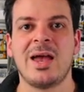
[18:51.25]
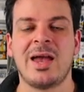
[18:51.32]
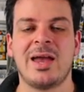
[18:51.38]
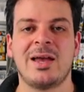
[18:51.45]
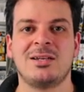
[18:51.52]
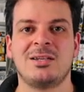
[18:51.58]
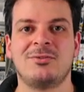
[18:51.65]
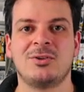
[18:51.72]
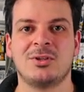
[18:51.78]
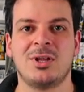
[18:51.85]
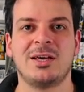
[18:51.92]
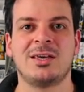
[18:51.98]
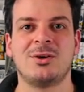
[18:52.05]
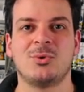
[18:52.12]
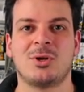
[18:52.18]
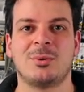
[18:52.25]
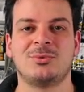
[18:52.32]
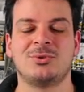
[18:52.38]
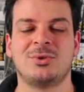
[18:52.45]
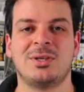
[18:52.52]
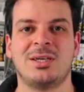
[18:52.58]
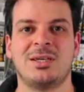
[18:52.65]
And if you're liking what I'm
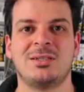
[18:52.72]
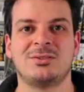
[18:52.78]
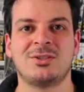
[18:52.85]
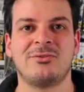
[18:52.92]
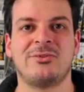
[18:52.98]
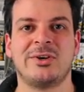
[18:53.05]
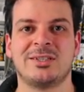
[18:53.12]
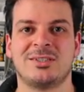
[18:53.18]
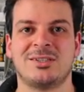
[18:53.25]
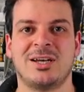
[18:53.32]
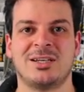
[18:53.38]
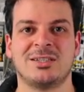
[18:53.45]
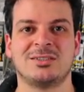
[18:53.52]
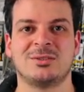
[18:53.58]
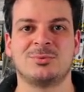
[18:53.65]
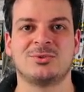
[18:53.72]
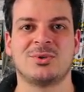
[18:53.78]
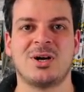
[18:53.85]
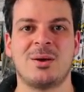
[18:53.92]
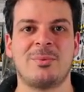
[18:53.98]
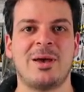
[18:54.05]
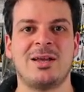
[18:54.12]
doing here, don't forget to like and
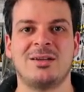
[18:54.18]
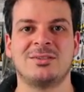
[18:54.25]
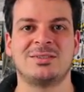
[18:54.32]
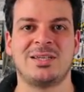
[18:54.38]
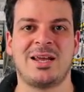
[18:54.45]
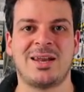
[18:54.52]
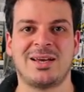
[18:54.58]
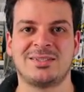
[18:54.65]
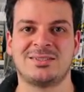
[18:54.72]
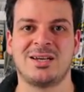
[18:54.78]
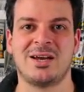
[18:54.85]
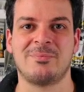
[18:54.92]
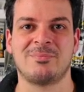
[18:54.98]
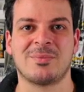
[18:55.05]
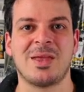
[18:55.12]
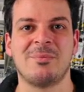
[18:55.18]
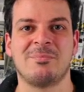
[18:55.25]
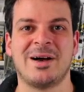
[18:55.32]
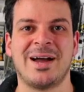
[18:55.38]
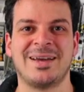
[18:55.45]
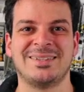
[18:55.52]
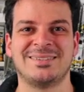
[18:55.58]
subscribe and I'll see you next time.
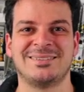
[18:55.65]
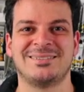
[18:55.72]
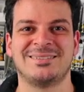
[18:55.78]
Bye.